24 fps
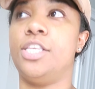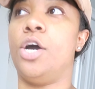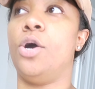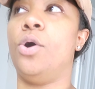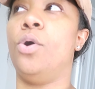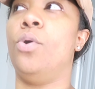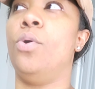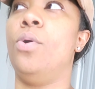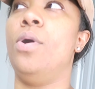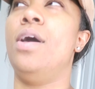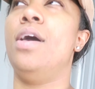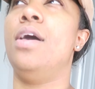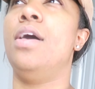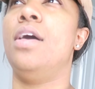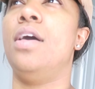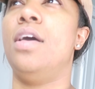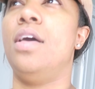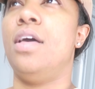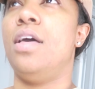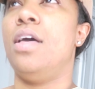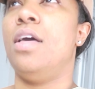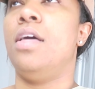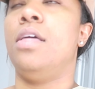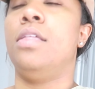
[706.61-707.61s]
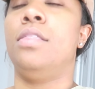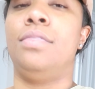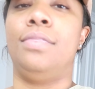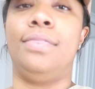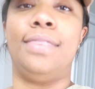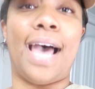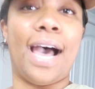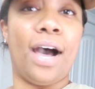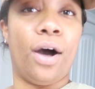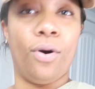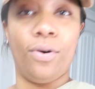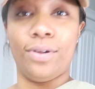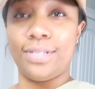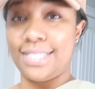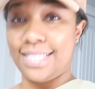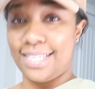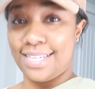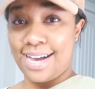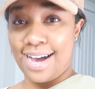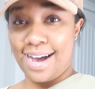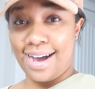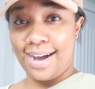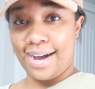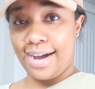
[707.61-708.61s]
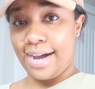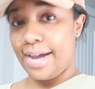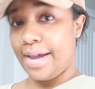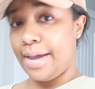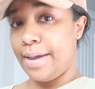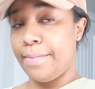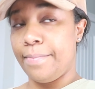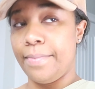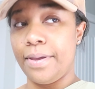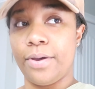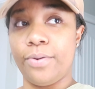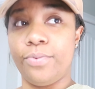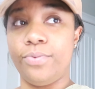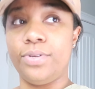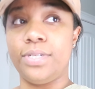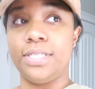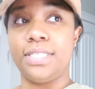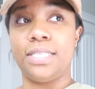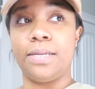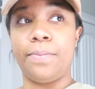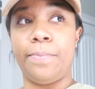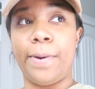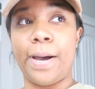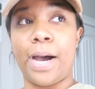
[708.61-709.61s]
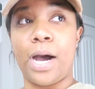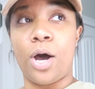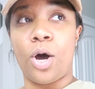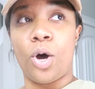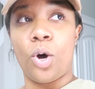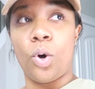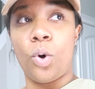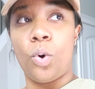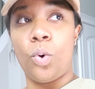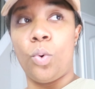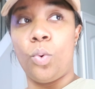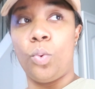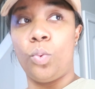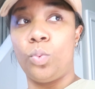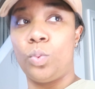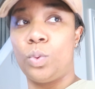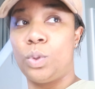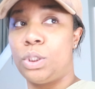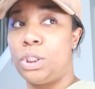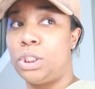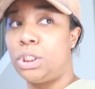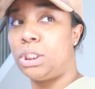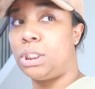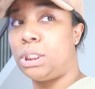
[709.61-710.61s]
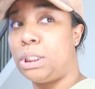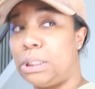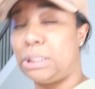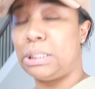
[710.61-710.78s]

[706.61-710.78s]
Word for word: So that whole time, it was about